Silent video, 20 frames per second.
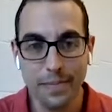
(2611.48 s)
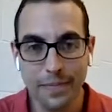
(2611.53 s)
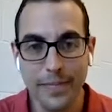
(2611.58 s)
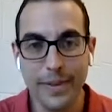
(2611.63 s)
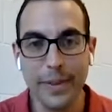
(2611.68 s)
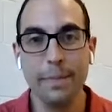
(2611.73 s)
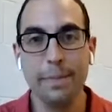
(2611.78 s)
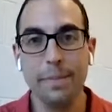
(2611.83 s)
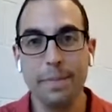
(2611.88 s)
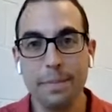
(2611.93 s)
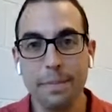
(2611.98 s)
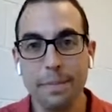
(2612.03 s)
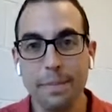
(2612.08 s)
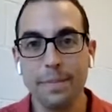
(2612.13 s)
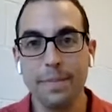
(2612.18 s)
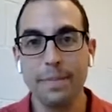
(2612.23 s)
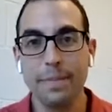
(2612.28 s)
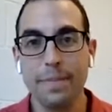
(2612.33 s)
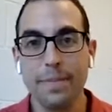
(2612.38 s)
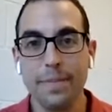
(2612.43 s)

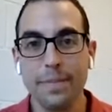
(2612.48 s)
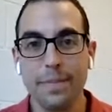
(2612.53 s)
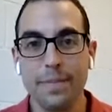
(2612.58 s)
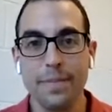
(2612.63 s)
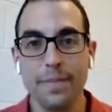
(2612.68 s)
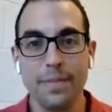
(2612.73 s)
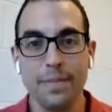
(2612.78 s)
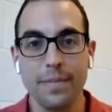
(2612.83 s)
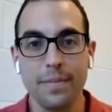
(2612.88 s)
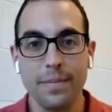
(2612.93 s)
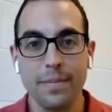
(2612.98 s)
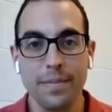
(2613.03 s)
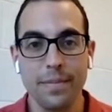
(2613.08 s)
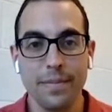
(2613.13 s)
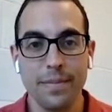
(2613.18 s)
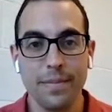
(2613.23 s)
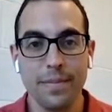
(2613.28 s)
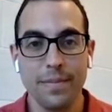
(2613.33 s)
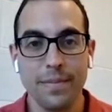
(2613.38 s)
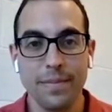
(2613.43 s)

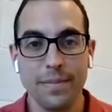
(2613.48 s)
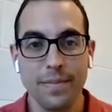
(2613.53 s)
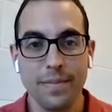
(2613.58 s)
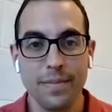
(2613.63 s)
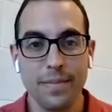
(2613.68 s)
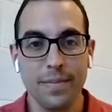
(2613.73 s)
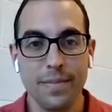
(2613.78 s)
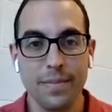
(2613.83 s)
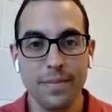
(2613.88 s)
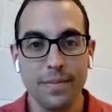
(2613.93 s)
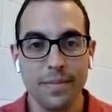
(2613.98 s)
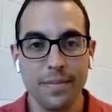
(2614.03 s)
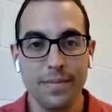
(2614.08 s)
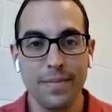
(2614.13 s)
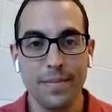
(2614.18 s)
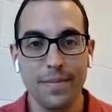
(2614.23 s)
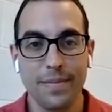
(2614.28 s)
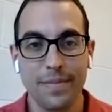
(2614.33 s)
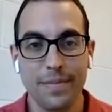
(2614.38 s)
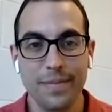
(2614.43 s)

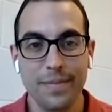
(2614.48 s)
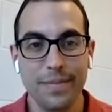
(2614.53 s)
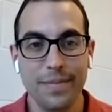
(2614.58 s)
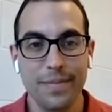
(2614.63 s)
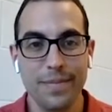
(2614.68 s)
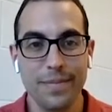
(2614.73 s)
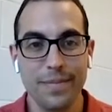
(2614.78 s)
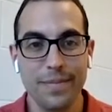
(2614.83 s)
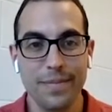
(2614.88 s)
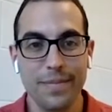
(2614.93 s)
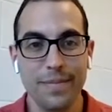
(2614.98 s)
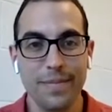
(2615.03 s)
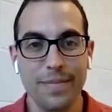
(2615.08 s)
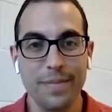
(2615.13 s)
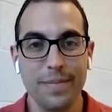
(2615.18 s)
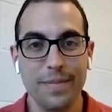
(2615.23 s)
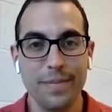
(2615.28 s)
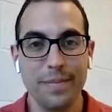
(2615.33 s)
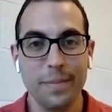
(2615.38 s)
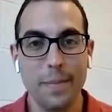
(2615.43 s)

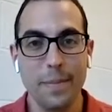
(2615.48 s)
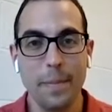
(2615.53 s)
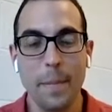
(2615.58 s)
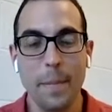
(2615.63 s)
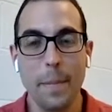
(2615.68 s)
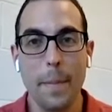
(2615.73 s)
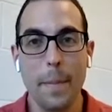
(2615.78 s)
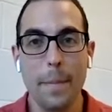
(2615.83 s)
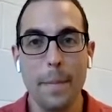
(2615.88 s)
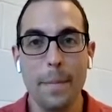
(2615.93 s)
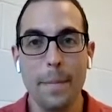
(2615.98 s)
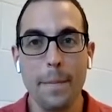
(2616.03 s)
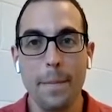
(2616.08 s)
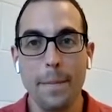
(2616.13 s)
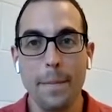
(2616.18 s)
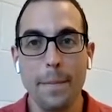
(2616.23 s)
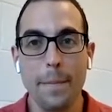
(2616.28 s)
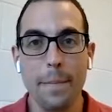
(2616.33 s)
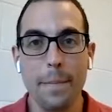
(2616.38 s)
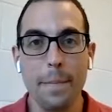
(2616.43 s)

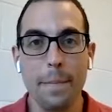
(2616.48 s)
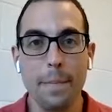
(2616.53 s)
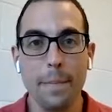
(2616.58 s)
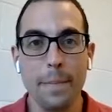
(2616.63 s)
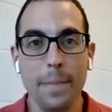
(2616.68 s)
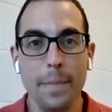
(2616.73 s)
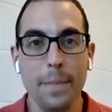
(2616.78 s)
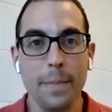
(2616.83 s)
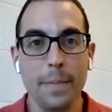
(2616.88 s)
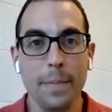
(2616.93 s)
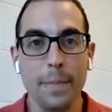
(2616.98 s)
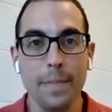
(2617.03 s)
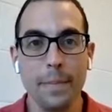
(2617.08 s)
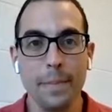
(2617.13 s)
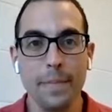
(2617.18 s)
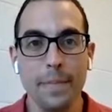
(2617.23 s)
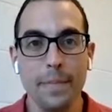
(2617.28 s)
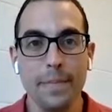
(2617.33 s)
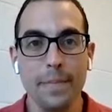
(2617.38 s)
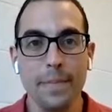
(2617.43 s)

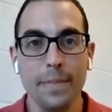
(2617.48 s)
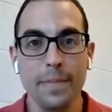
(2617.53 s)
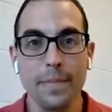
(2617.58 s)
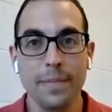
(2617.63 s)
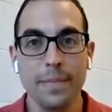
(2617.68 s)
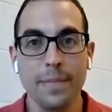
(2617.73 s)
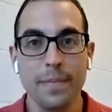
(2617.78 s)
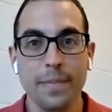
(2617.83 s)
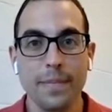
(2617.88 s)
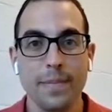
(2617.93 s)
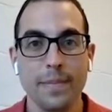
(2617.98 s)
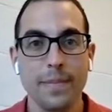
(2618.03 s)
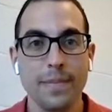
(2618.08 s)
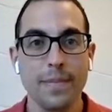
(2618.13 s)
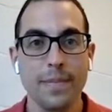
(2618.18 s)
(not speaking)